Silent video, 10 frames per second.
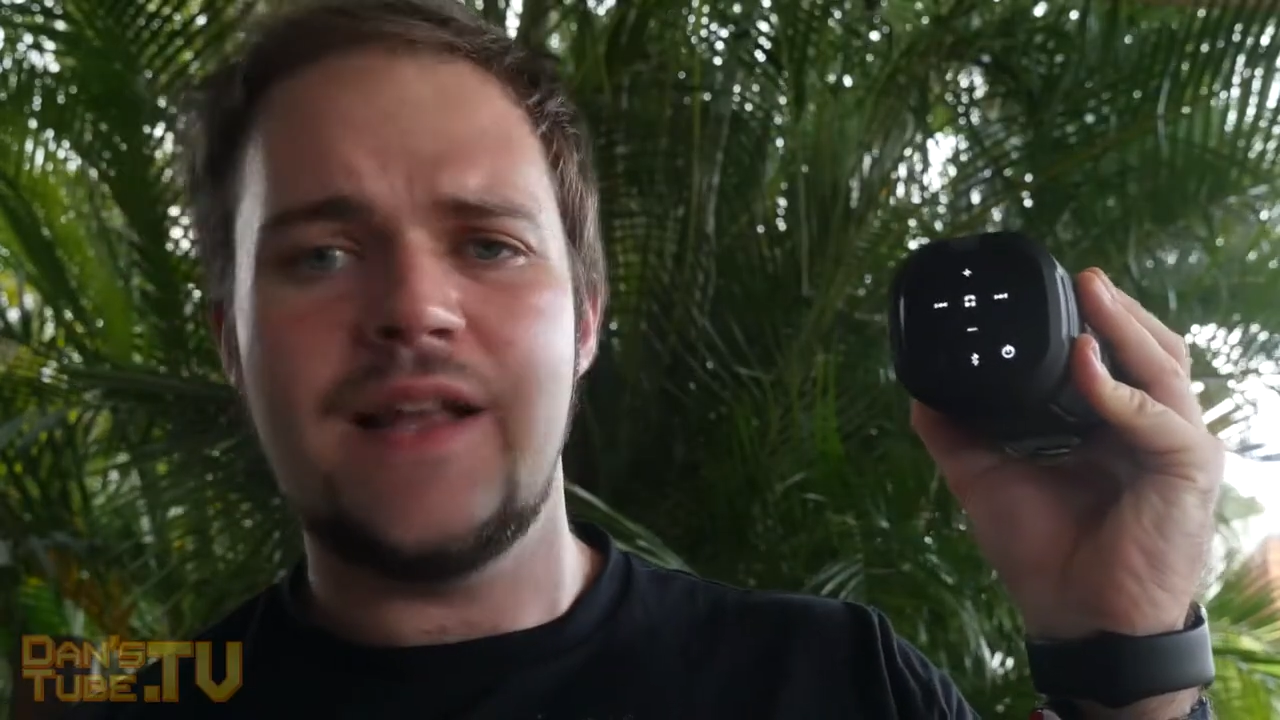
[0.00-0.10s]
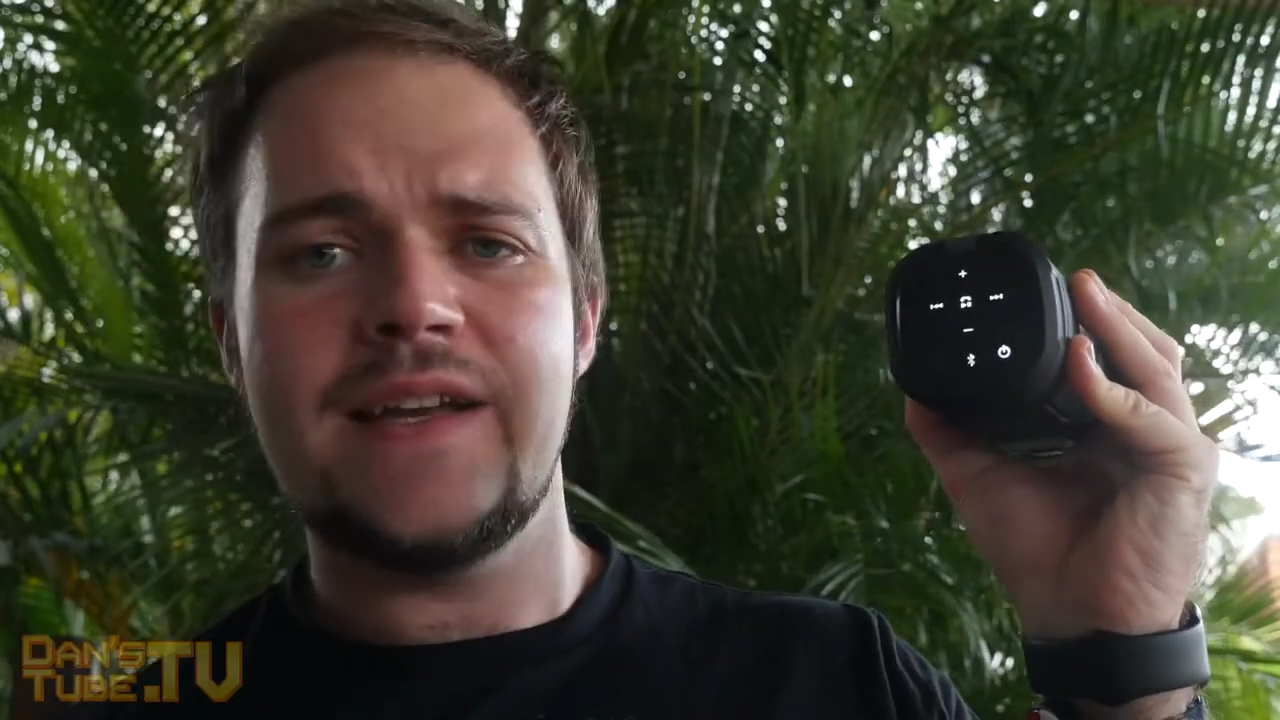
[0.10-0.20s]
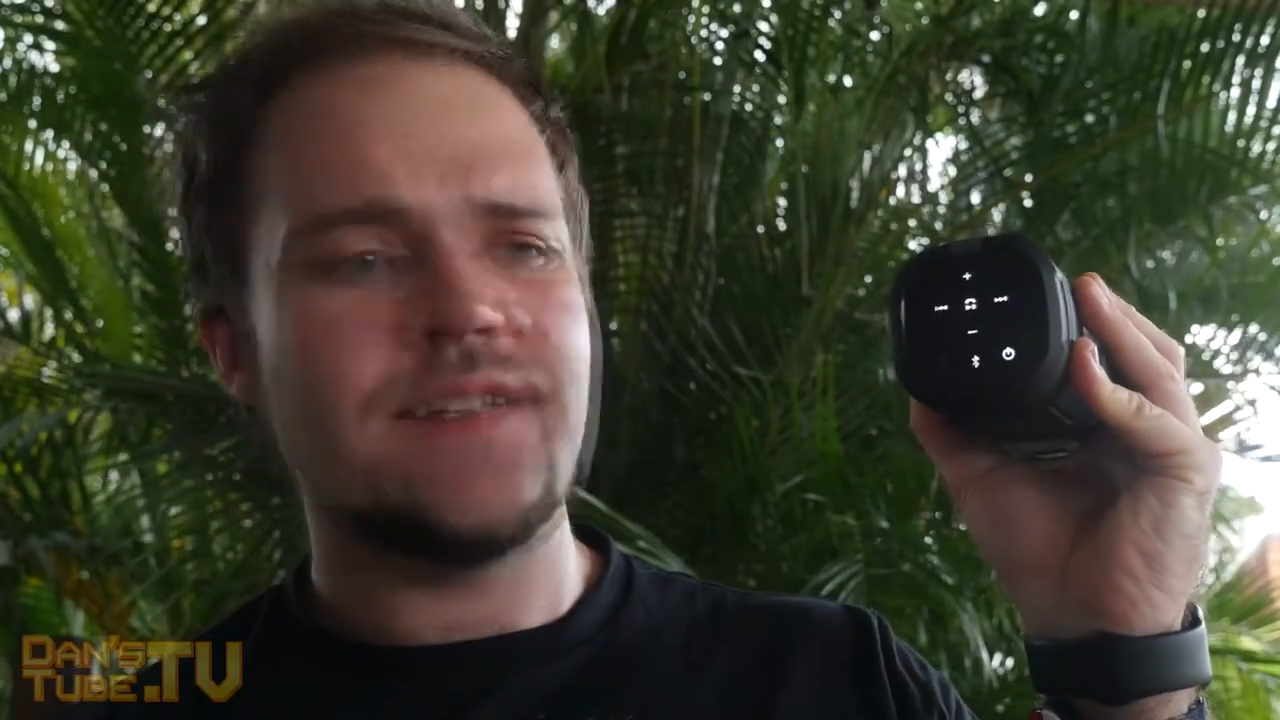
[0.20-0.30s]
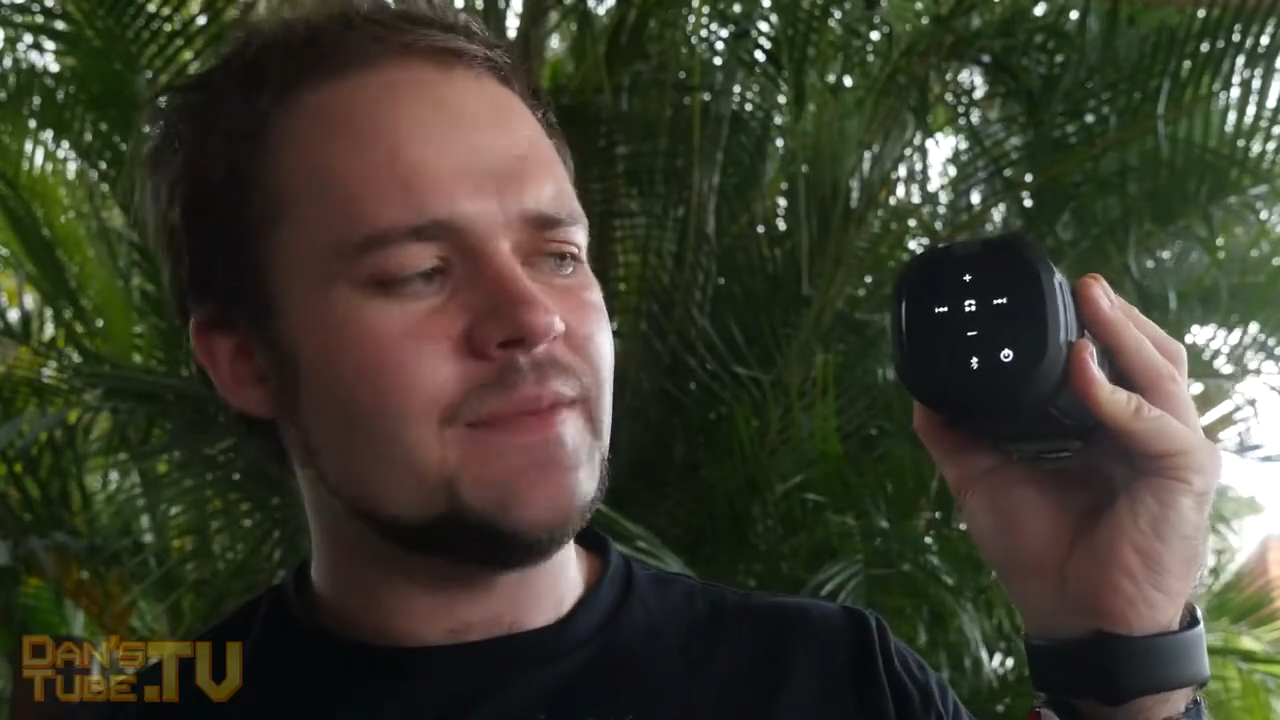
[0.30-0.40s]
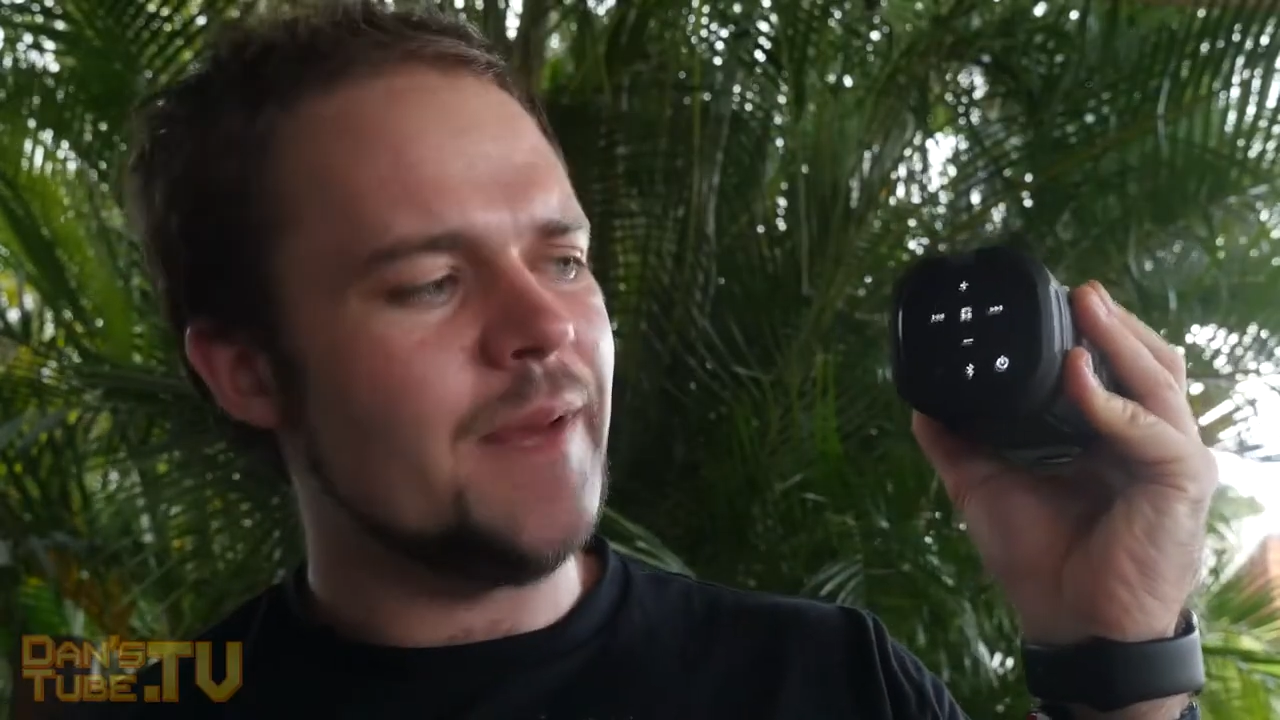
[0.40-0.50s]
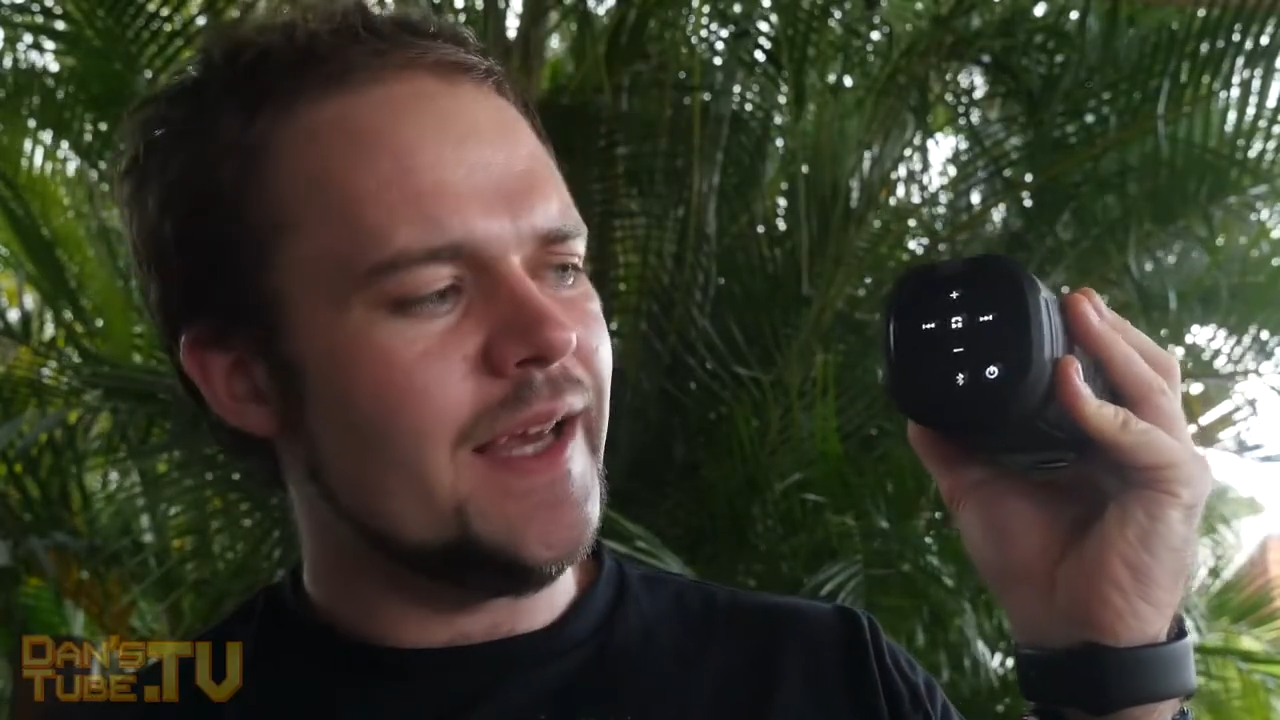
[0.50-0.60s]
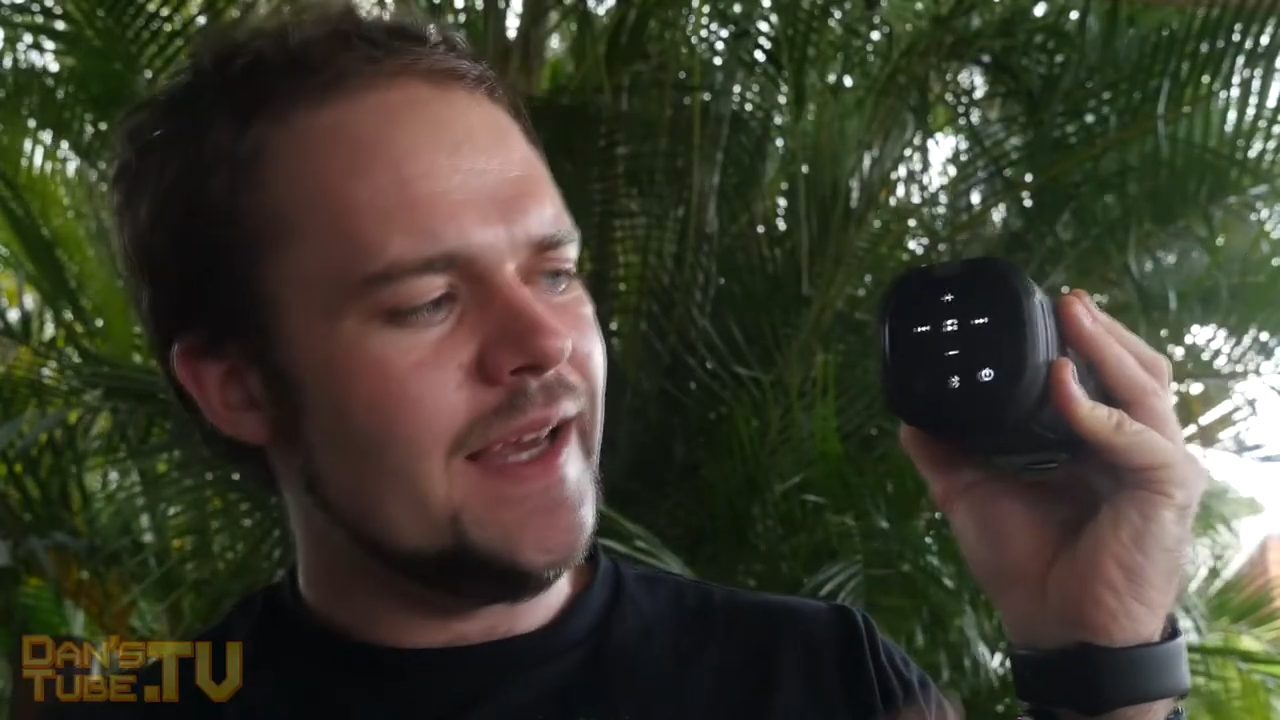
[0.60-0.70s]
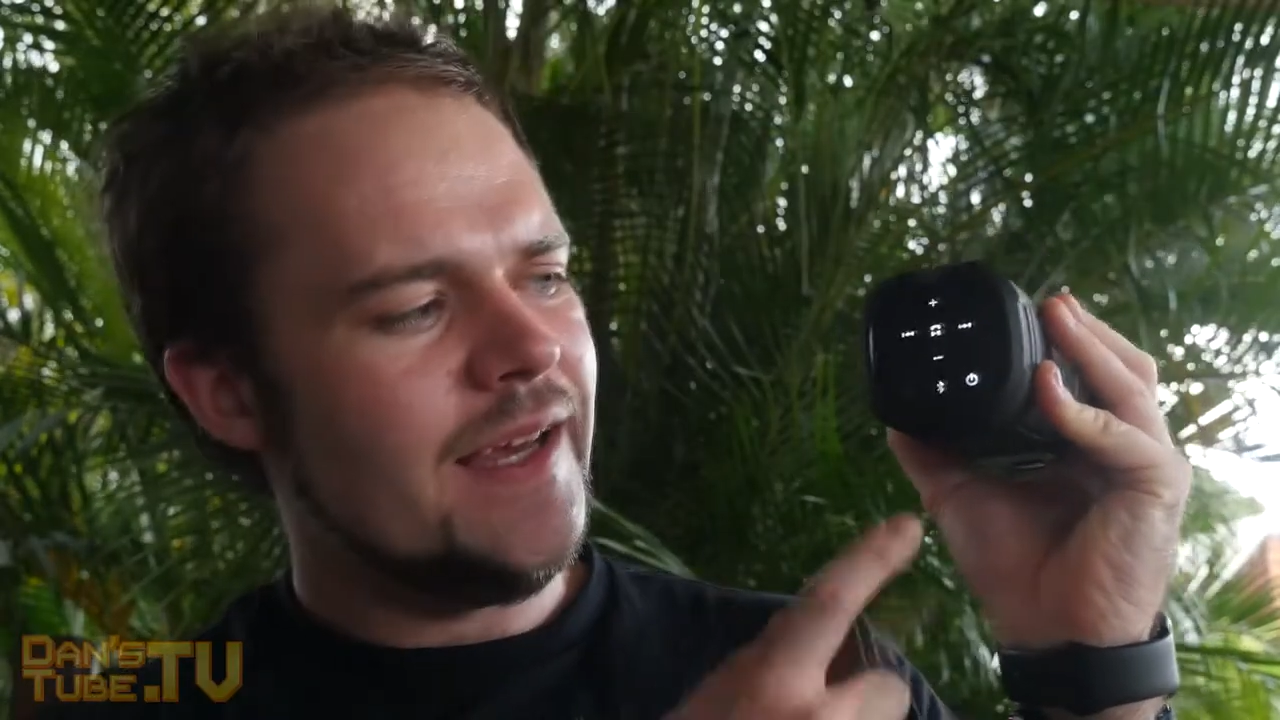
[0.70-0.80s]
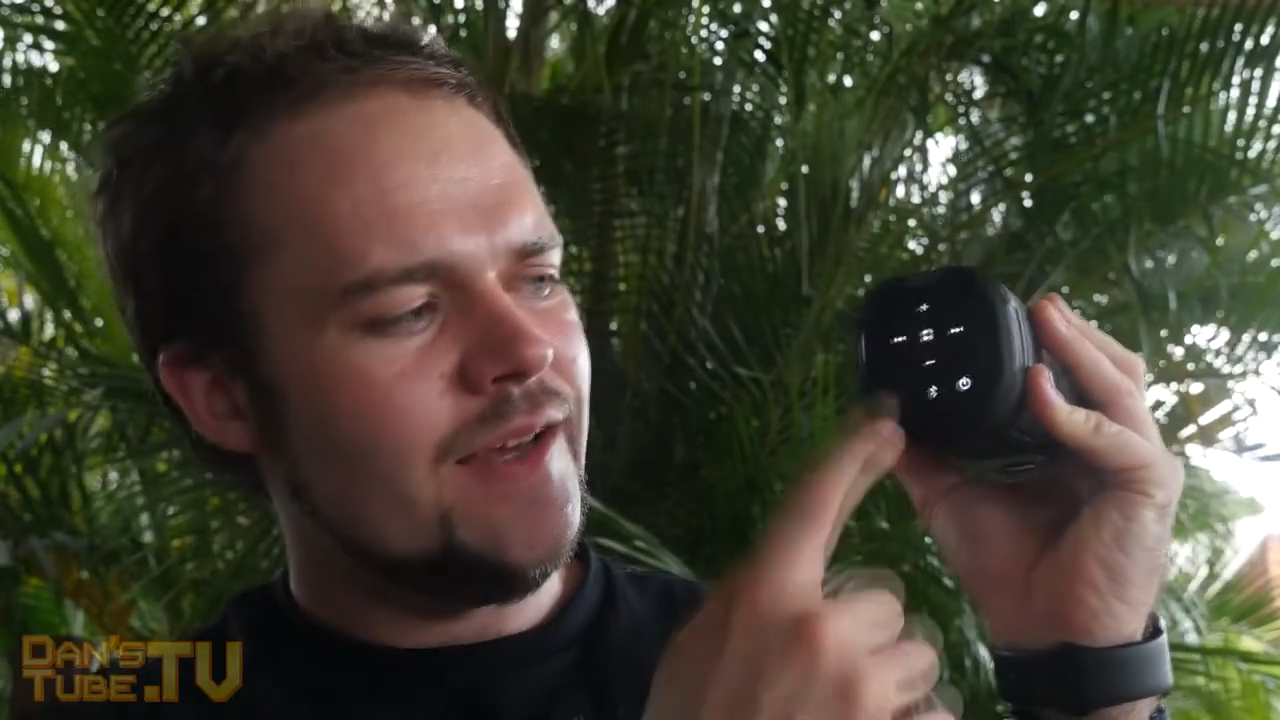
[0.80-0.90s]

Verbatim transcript: light display here,